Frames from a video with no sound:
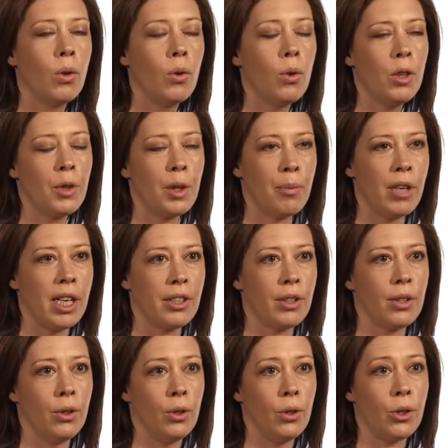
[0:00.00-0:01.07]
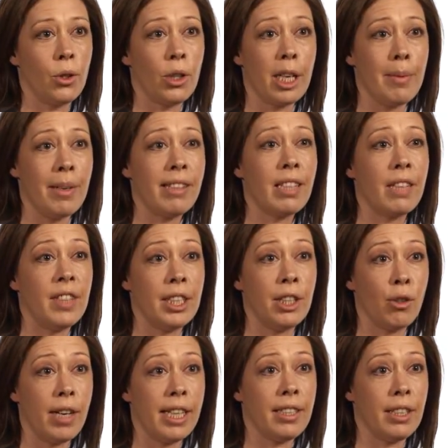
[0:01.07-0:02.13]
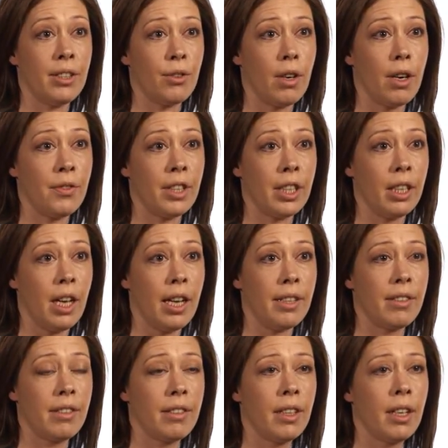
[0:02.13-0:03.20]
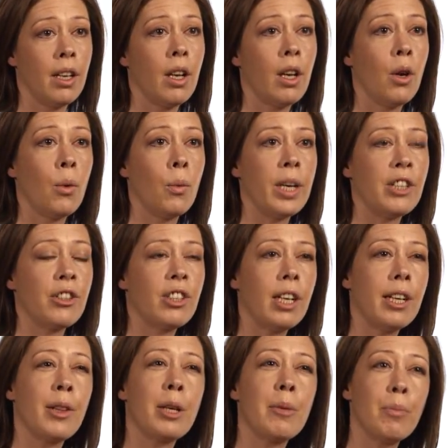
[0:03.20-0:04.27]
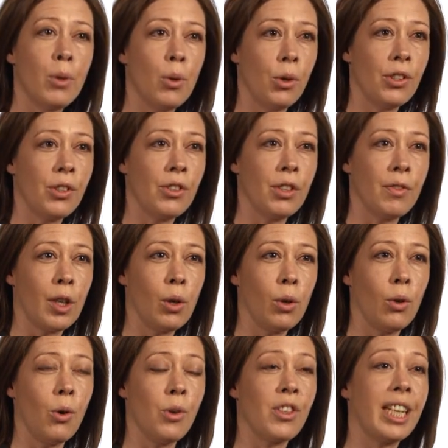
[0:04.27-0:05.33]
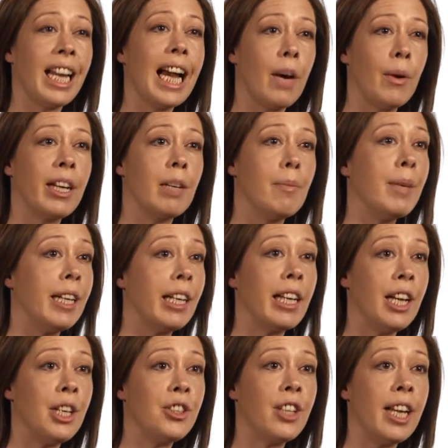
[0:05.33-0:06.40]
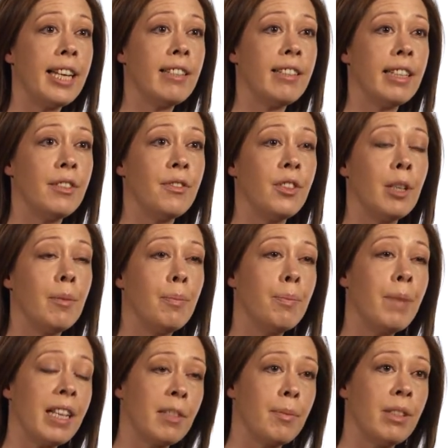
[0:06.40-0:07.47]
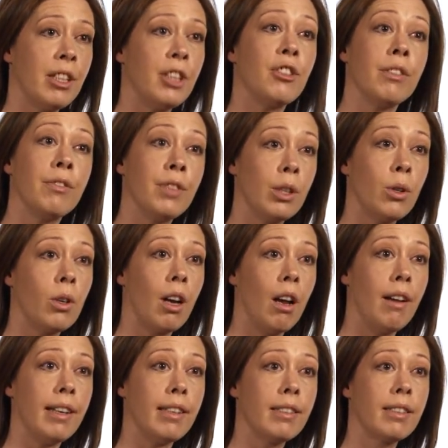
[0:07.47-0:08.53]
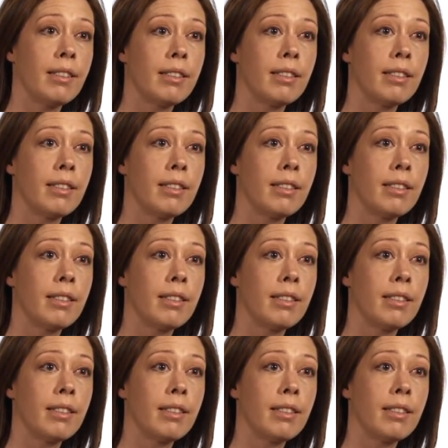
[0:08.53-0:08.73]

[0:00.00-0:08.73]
All of the practical law documents have integrated drafting notes, which tell you the importance of a clause and how it can be negotiated for the best position for your client.